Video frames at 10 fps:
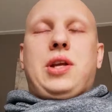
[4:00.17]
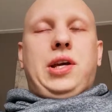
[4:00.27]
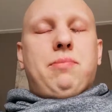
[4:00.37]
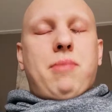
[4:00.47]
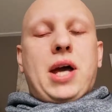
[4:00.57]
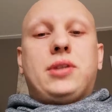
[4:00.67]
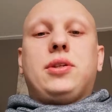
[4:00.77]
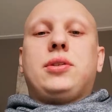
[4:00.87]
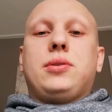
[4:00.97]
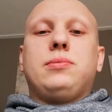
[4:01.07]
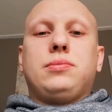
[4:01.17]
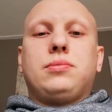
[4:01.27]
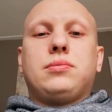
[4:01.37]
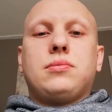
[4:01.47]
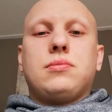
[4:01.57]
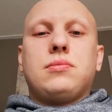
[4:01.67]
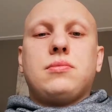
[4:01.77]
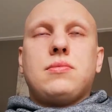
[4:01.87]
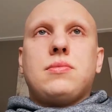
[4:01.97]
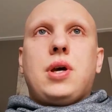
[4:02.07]
like a magnet.
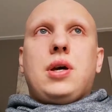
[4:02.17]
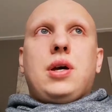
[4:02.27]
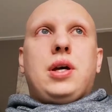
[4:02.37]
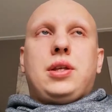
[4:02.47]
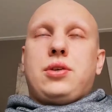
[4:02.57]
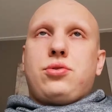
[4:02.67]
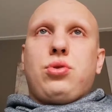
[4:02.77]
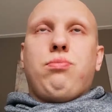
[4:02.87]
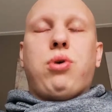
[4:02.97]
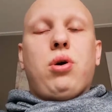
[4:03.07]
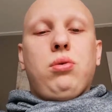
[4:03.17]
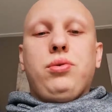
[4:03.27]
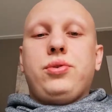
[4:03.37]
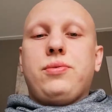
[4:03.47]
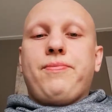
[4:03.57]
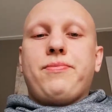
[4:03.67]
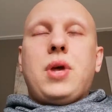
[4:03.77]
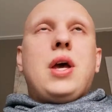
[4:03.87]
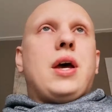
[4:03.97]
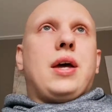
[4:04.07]
It has two poles,
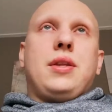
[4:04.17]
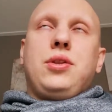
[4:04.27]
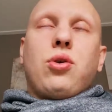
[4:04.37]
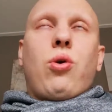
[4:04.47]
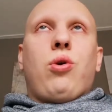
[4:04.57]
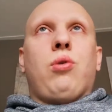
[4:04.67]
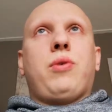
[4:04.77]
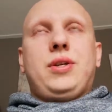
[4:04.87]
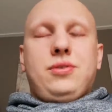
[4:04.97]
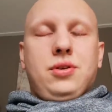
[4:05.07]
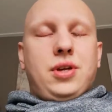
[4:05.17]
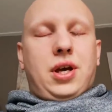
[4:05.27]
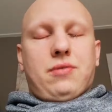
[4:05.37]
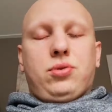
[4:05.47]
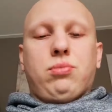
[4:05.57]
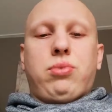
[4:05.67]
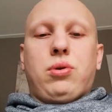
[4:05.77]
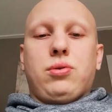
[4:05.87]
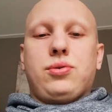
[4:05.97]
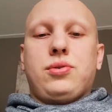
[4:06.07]
and it always gonna have two
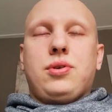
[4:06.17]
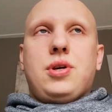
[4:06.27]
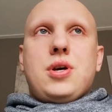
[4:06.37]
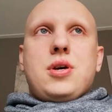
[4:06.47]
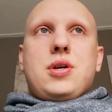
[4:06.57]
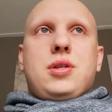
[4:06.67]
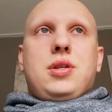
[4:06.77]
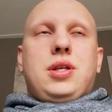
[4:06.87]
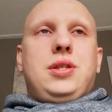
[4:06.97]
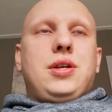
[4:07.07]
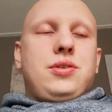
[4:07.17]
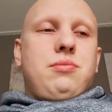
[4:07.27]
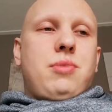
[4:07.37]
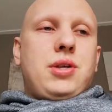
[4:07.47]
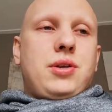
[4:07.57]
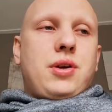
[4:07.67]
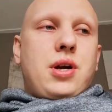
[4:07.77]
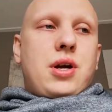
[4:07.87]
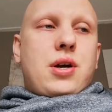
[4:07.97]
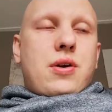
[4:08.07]
poles. It doesn't matter
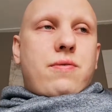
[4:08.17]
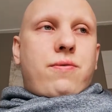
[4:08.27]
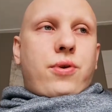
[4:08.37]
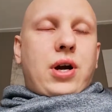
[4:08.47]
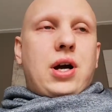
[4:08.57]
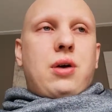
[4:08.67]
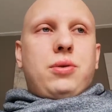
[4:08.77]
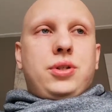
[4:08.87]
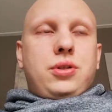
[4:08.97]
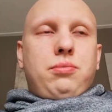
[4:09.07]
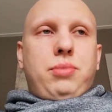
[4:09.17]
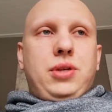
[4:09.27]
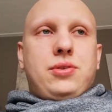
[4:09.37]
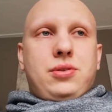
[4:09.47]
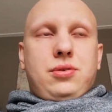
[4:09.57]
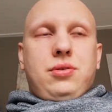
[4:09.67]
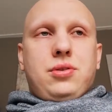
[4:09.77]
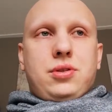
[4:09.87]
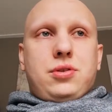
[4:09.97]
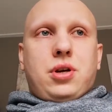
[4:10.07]
for how little pieces you're
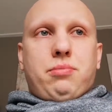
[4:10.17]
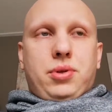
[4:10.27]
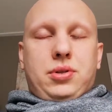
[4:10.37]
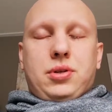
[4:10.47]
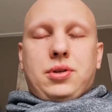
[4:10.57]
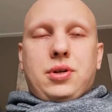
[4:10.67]
gonna chop it.